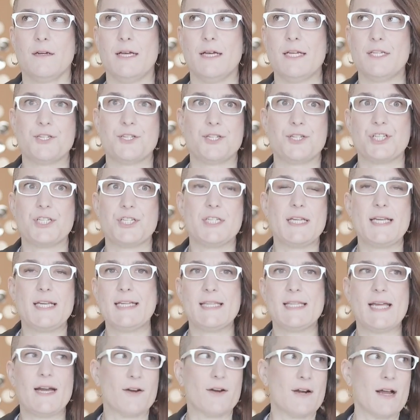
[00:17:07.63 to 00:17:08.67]
It's just
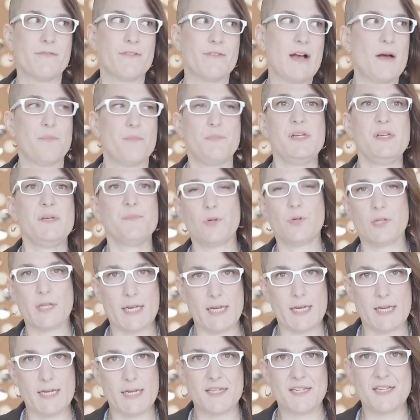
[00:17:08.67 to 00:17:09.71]
sitting there and I've got people
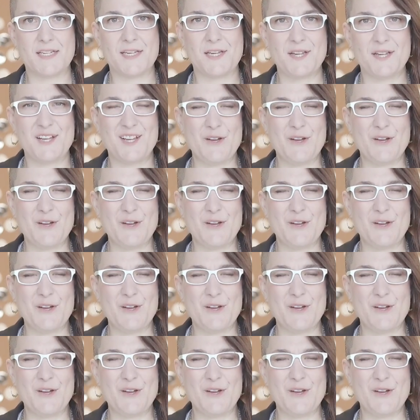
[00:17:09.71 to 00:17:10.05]
in it.